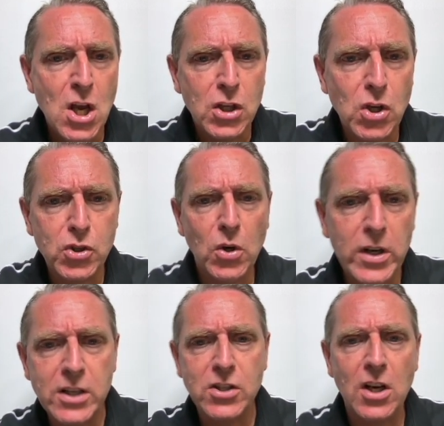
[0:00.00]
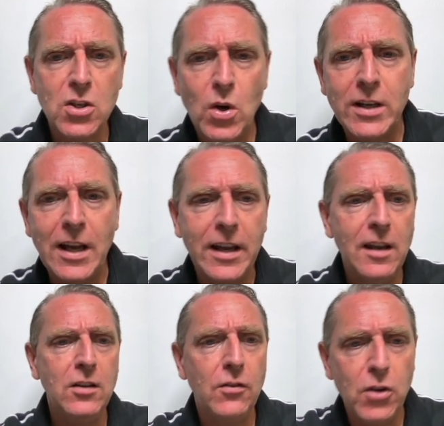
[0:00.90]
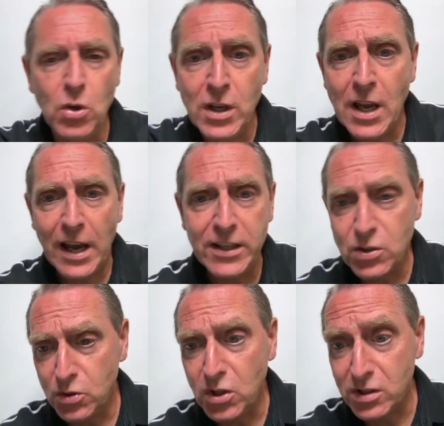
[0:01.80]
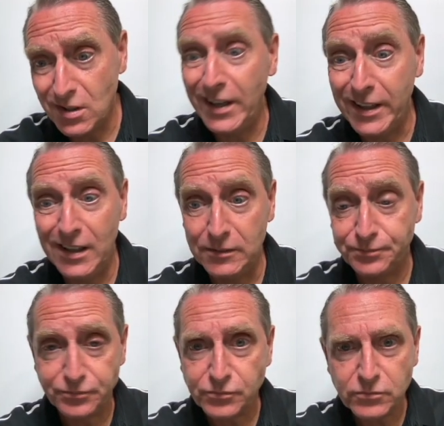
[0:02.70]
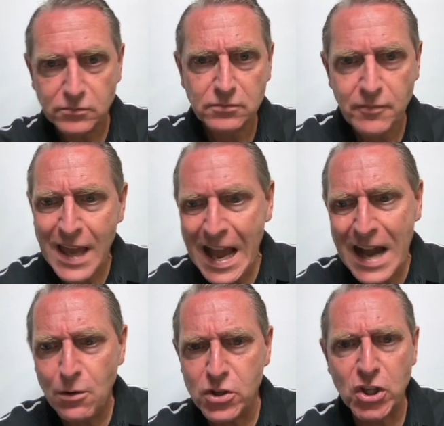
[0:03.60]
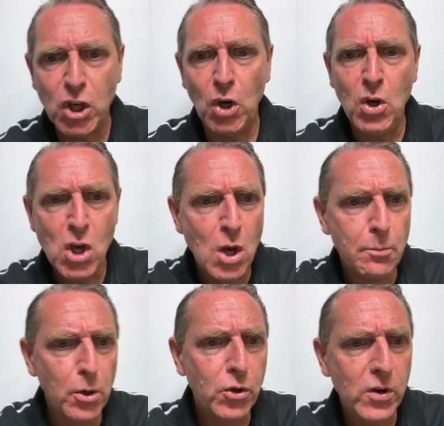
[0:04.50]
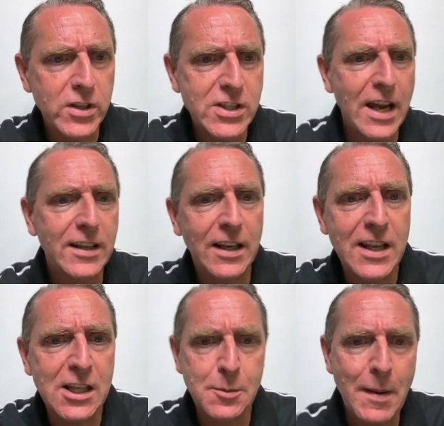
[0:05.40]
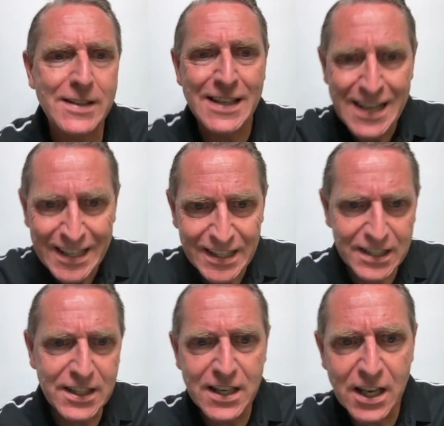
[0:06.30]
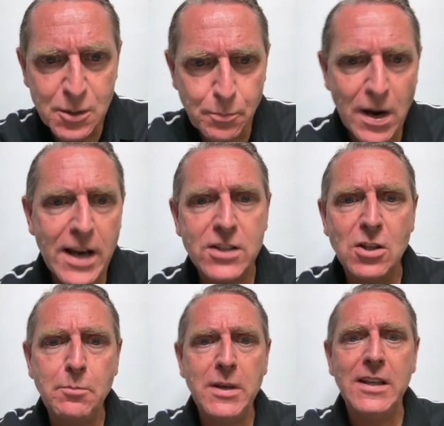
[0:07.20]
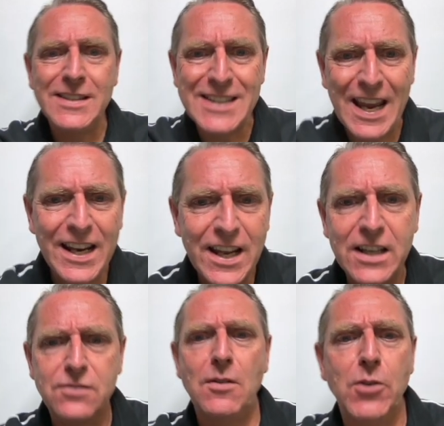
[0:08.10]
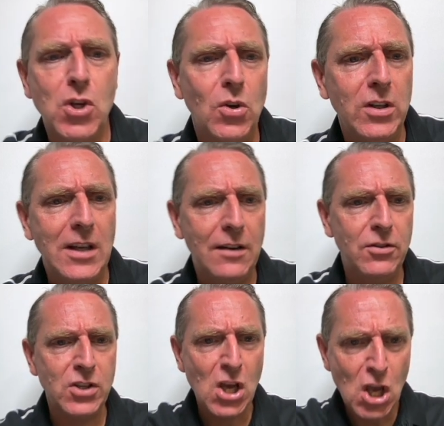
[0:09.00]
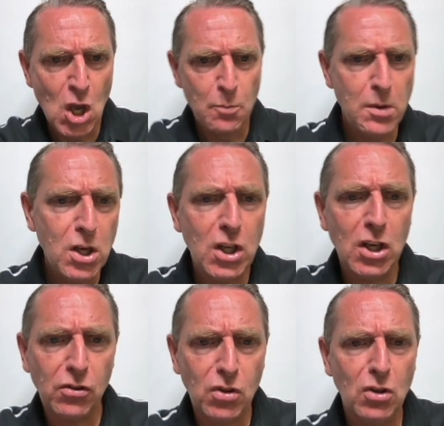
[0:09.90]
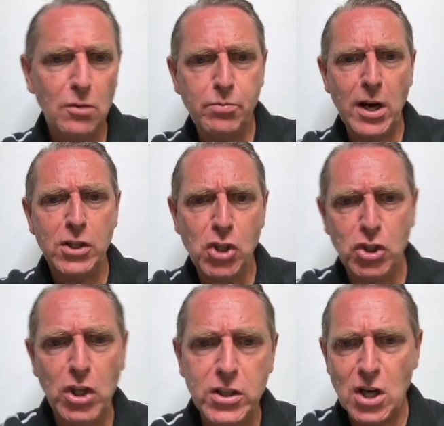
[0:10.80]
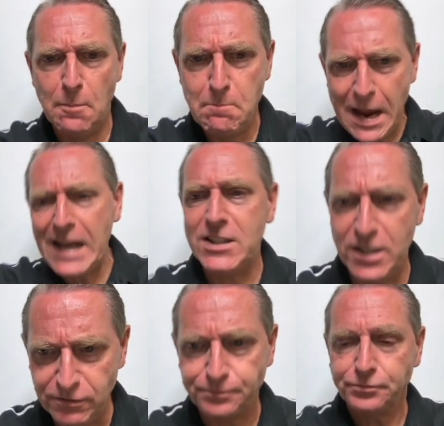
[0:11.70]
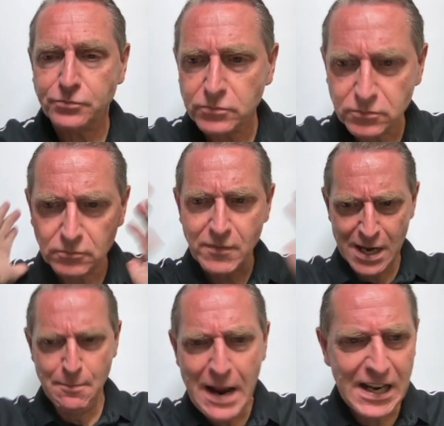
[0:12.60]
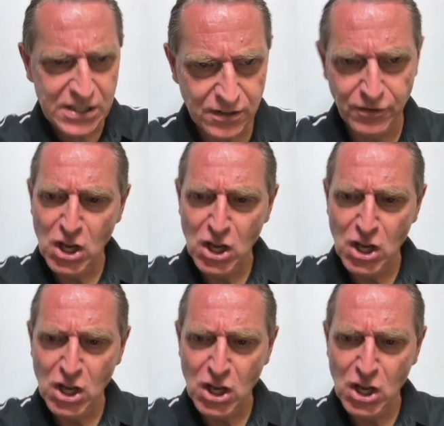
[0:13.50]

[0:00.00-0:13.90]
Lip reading: So during his ongoing live interview, and this was just like hours ago, Buterin said that he expects ETH price to be 10x from the current levels, meaning Ethereum price could touch a mind-blowing,